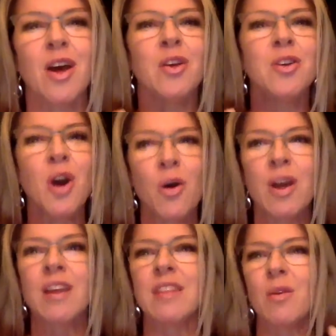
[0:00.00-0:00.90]

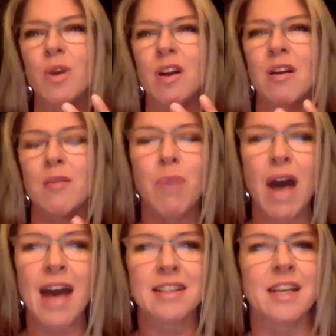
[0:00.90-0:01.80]
knowing that we are
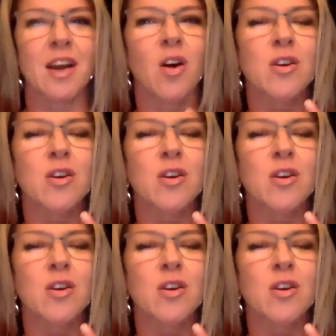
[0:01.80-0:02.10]
impacting